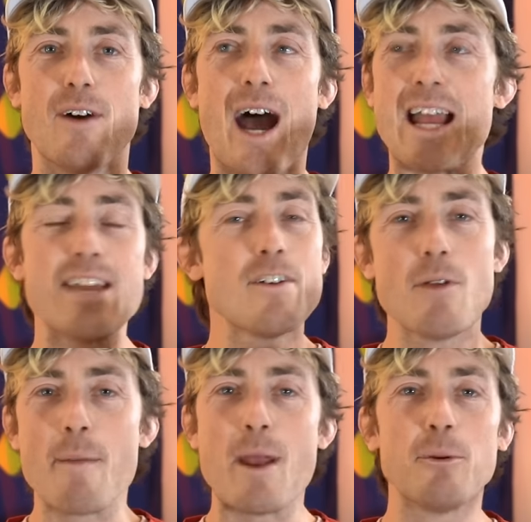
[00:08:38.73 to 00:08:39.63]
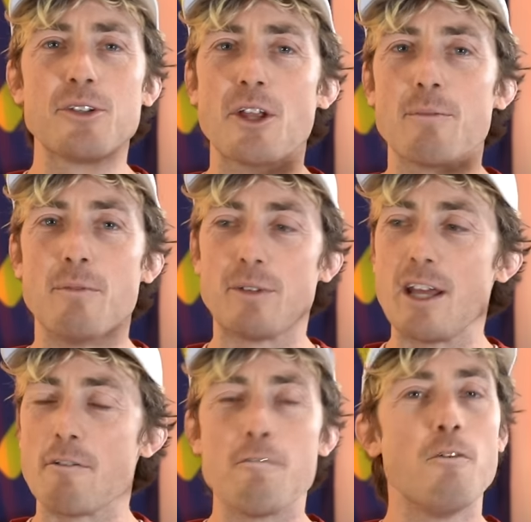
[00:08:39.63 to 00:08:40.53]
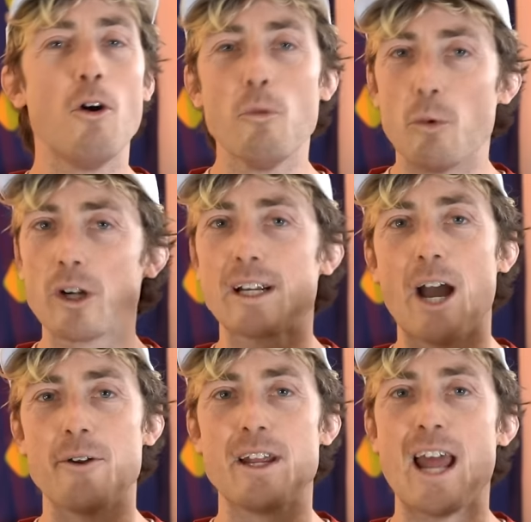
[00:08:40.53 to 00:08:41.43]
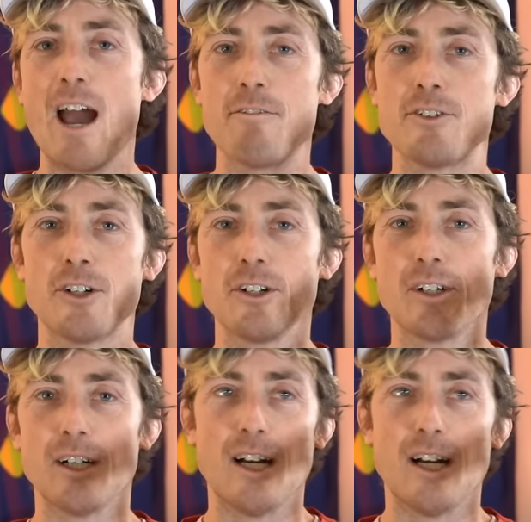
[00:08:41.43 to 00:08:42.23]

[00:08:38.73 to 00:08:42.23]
even am able to get a full workout in after